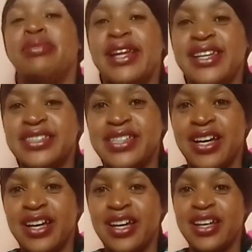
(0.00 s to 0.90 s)

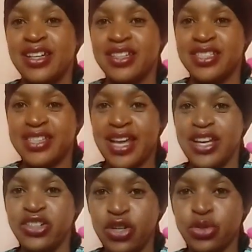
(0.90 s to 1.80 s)
please
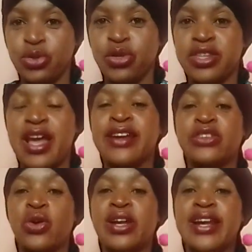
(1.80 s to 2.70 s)
stay in your truth
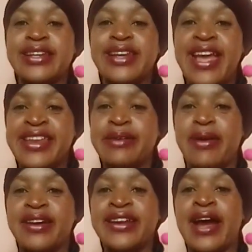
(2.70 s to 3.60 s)
and don't let
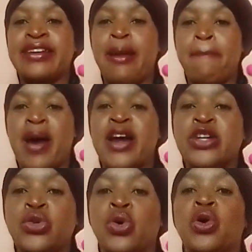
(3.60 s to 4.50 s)
anybody
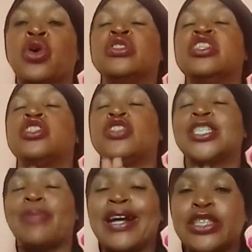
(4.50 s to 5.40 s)
undermine you or
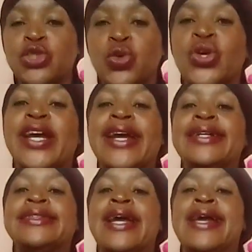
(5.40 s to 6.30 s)
disrespect you
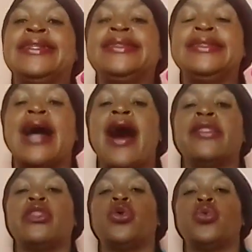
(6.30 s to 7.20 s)
in any
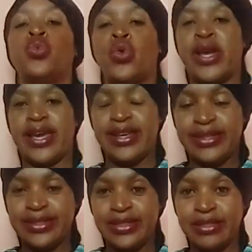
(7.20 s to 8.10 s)
other way,
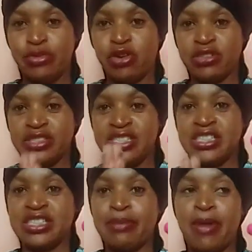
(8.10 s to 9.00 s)
because this
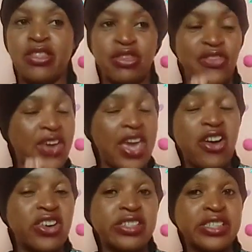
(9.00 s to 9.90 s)
is a month of
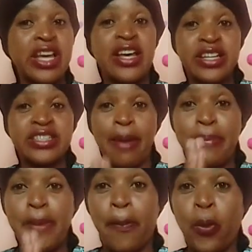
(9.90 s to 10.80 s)
chaos. Some
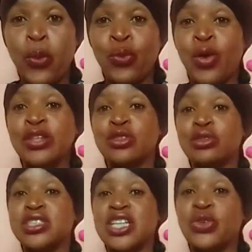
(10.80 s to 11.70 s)
people would want to
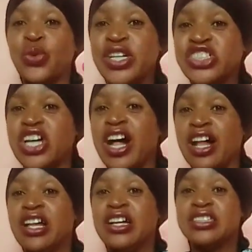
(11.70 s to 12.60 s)
see you in
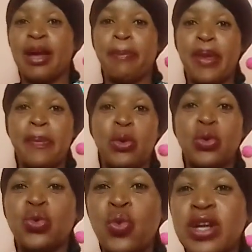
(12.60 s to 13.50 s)
jail, some
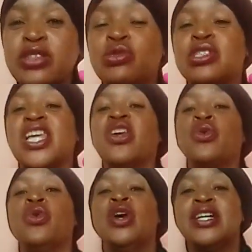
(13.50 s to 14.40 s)
people would want to see
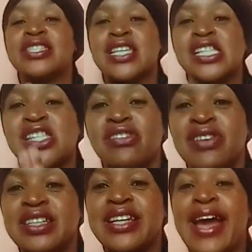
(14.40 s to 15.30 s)
you 6
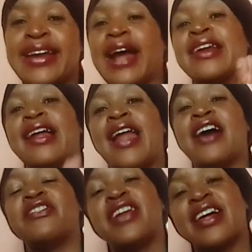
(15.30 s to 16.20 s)
feet and
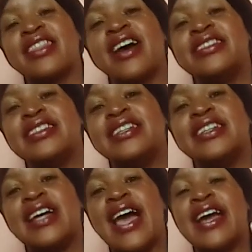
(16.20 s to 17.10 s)
unalive like that,
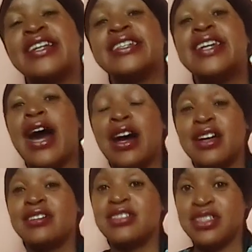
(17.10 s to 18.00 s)
and yeah,
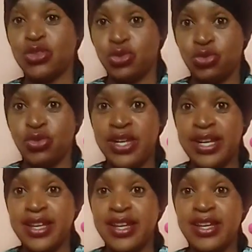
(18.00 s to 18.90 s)

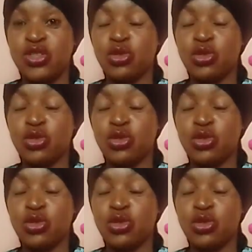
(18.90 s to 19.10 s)
truly,